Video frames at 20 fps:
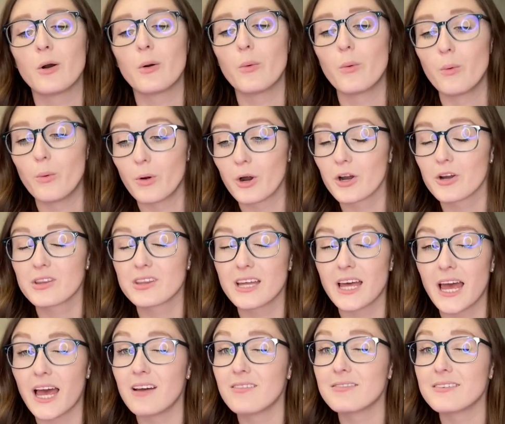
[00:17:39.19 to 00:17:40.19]
worth
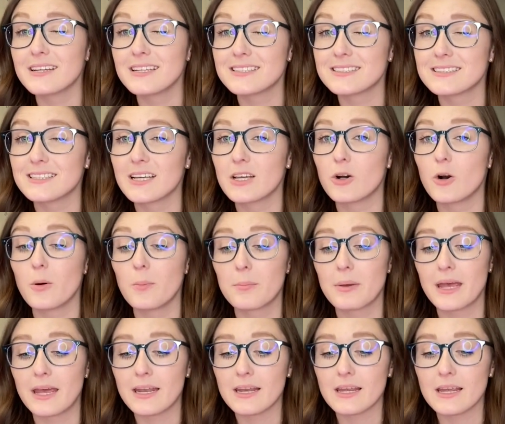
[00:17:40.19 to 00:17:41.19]
every single
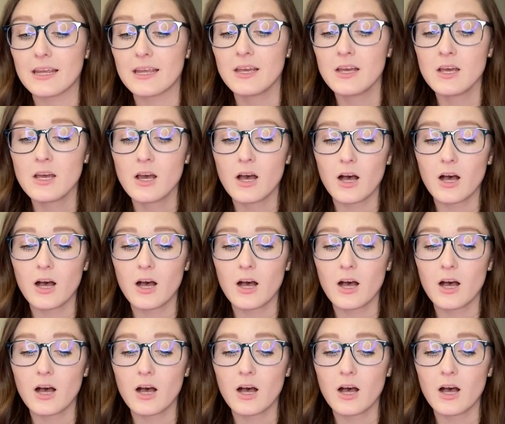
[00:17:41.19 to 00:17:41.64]
penny.